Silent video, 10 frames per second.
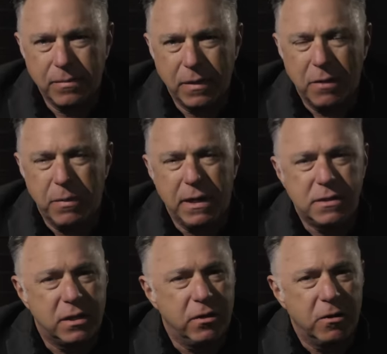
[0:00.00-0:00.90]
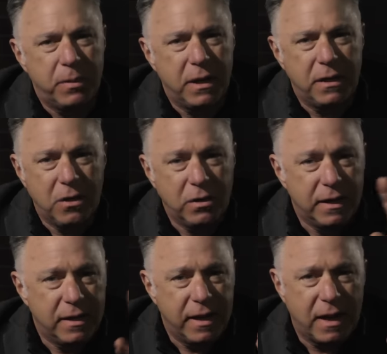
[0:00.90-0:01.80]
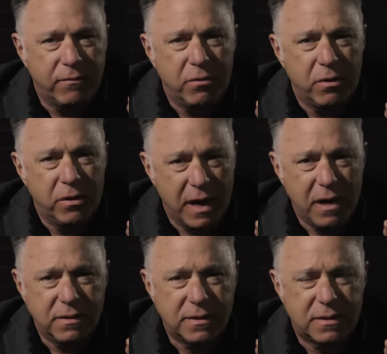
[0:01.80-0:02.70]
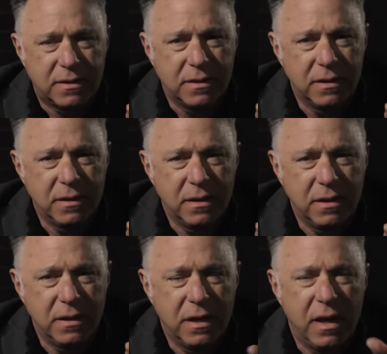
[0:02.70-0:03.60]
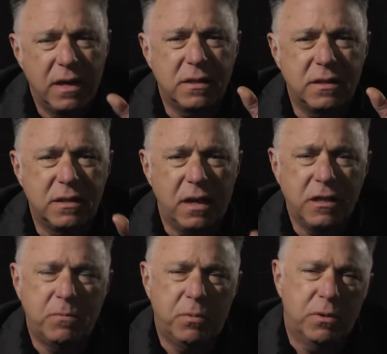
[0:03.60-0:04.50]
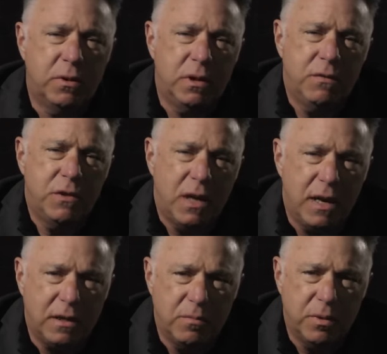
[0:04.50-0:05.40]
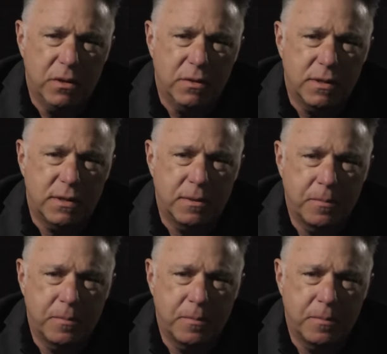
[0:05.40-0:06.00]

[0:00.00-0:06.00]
It means the European Union, like everywhere else, is a cesspool of child abuse.